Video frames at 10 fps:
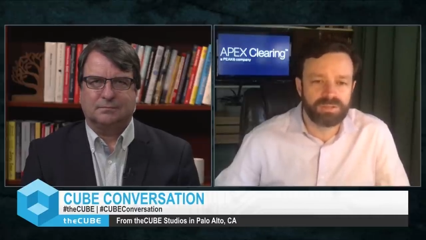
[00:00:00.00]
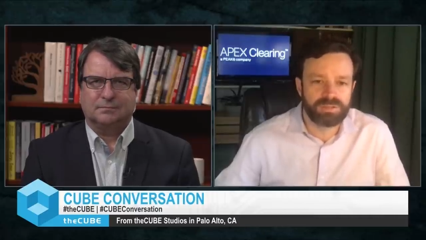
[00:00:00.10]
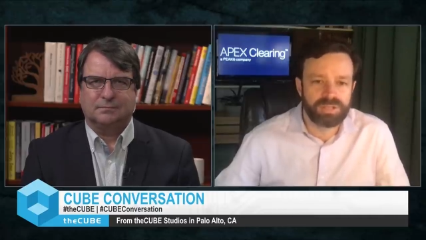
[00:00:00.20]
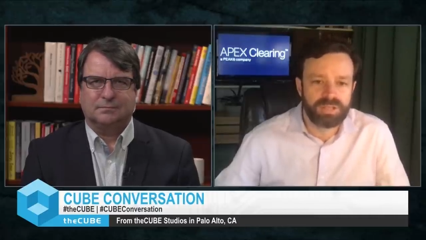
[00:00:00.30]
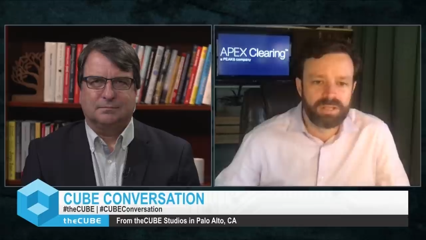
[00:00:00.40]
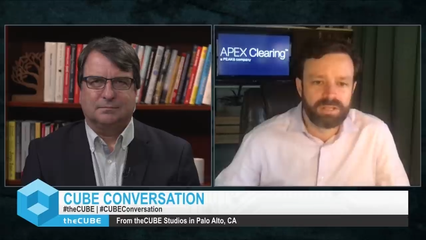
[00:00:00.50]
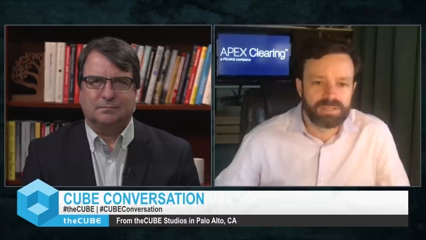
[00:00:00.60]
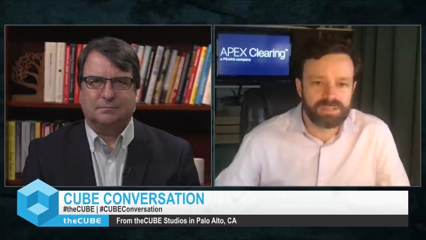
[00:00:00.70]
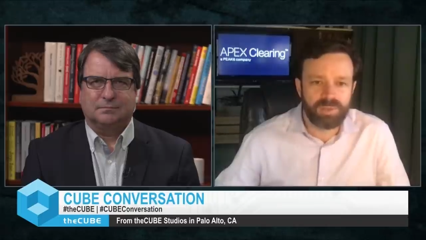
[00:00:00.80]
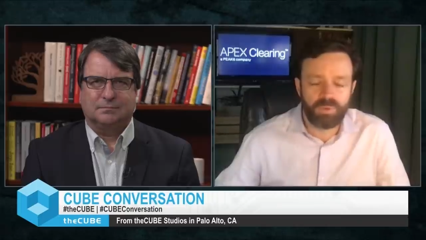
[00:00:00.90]
Speaker 1: There's
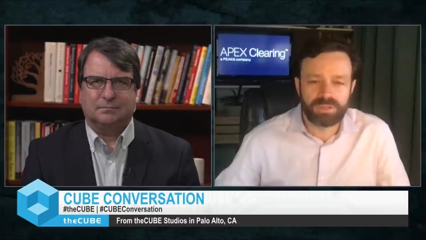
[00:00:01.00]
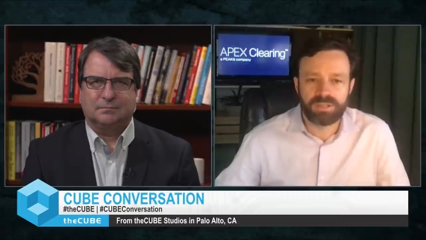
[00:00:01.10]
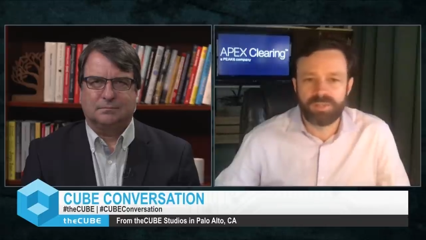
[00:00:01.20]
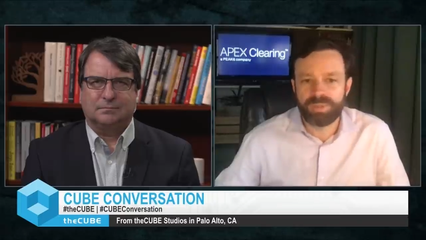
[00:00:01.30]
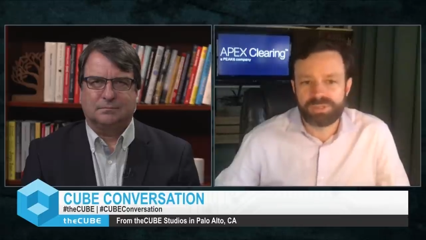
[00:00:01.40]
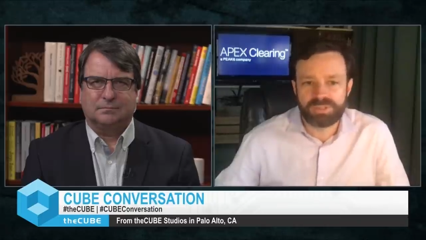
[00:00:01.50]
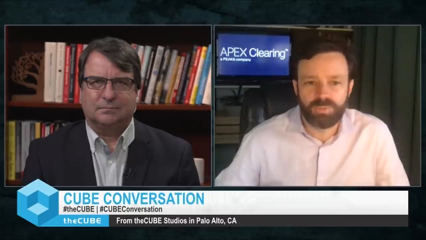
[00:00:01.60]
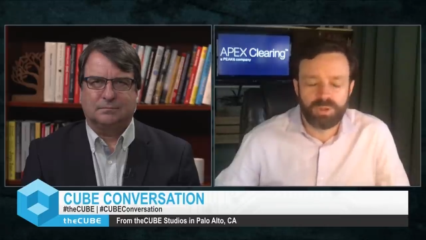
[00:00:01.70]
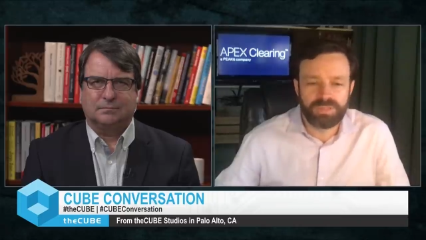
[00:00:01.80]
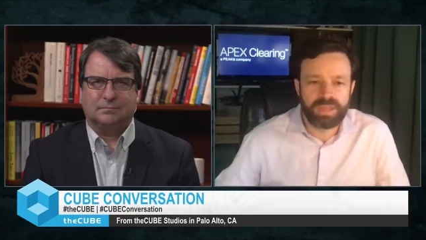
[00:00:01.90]
somewhat limits to
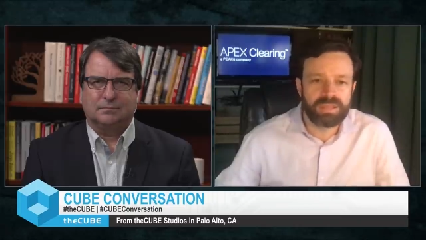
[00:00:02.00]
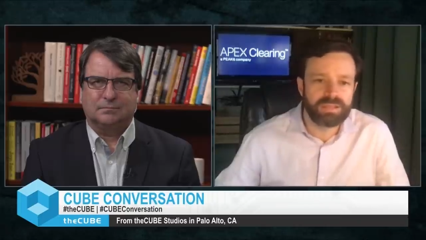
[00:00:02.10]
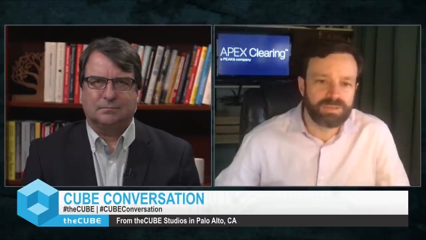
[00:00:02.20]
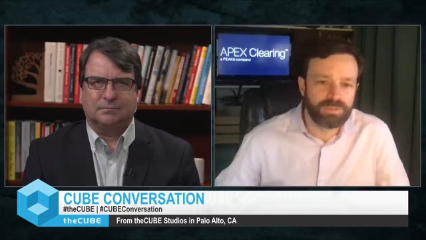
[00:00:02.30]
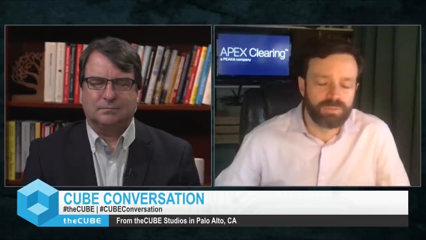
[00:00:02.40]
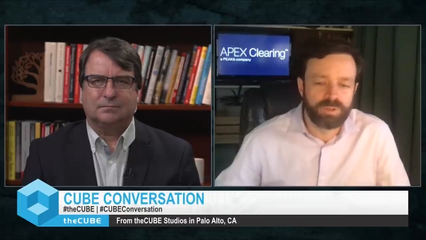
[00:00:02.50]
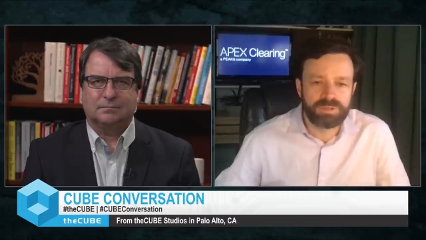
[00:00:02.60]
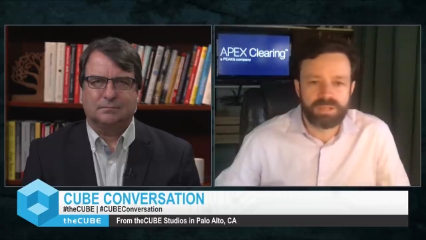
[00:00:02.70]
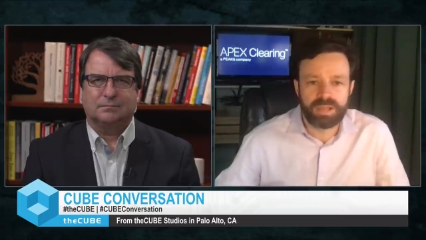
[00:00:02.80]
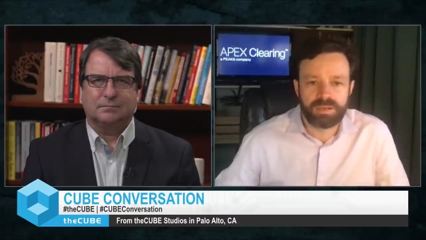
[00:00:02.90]
what they can do
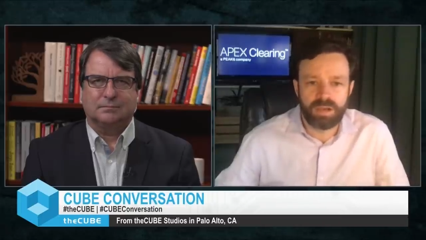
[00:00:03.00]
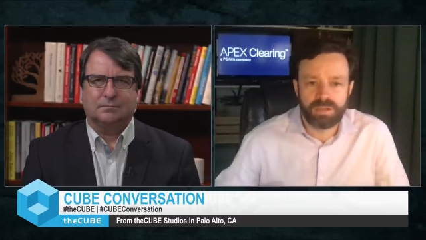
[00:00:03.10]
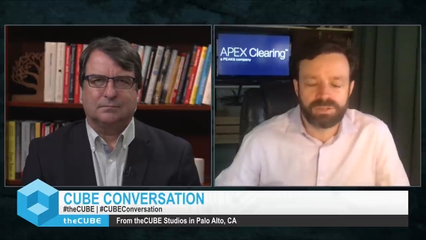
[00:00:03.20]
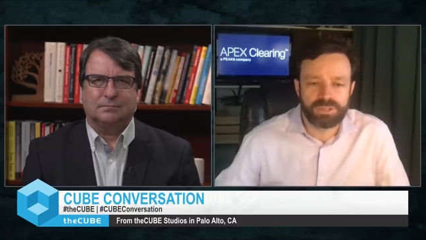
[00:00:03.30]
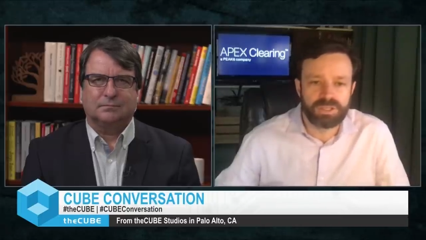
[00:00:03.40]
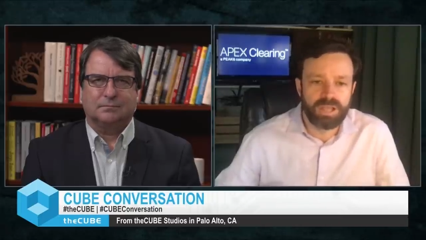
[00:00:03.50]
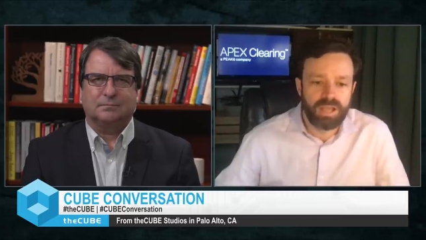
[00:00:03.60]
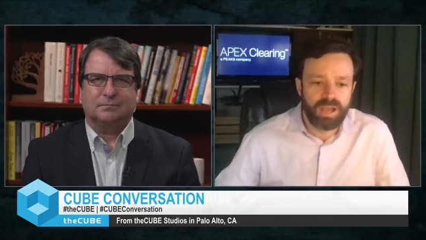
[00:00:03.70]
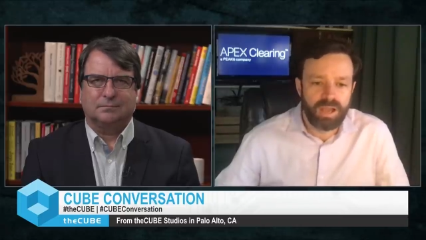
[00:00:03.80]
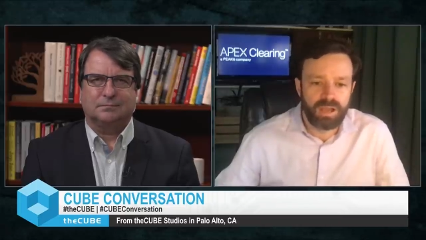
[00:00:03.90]
with technology.
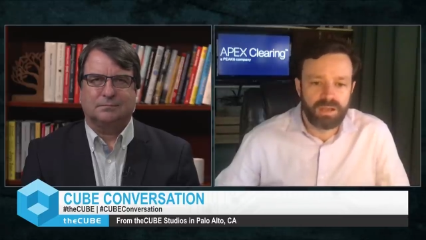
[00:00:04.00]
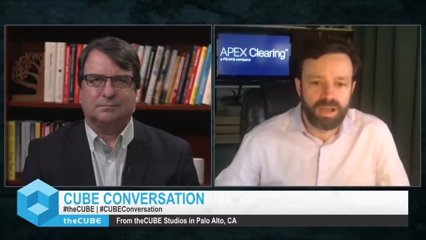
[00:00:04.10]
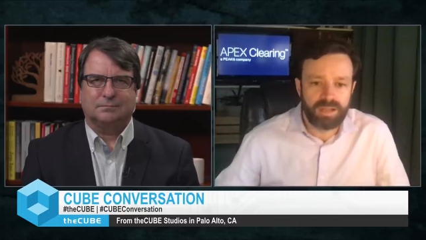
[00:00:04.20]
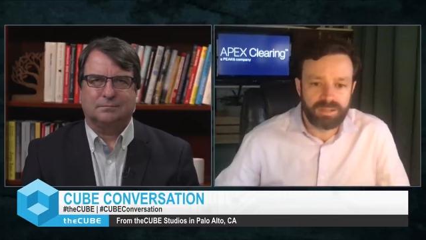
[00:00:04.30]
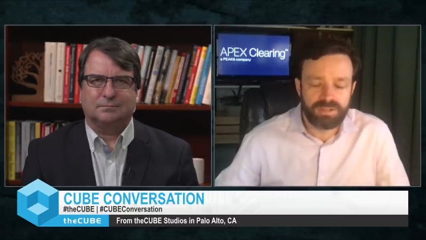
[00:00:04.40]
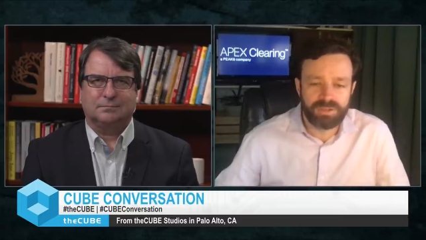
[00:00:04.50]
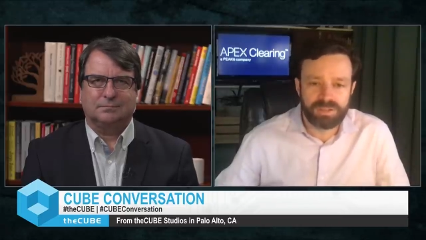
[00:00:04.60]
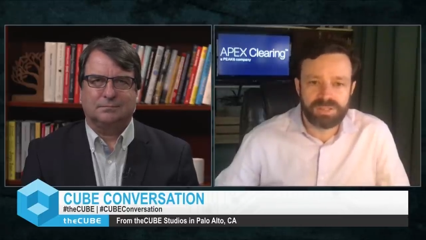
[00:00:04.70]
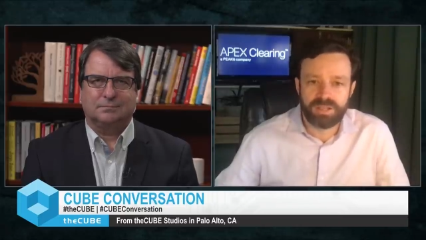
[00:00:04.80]
Uh, I think you're going to